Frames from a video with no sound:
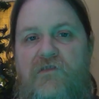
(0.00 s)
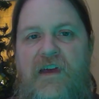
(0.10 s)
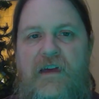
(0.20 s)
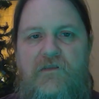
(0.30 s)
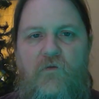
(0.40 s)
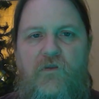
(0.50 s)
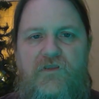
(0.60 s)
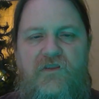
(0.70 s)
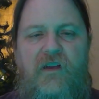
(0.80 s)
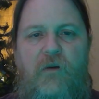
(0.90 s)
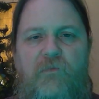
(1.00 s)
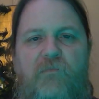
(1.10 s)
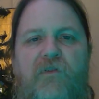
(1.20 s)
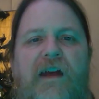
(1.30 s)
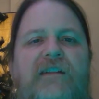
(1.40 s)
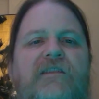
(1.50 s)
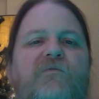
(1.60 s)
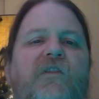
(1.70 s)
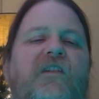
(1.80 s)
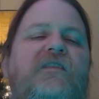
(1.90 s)
that or to help you
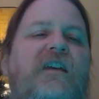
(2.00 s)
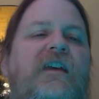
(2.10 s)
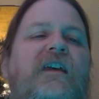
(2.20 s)
practice with it.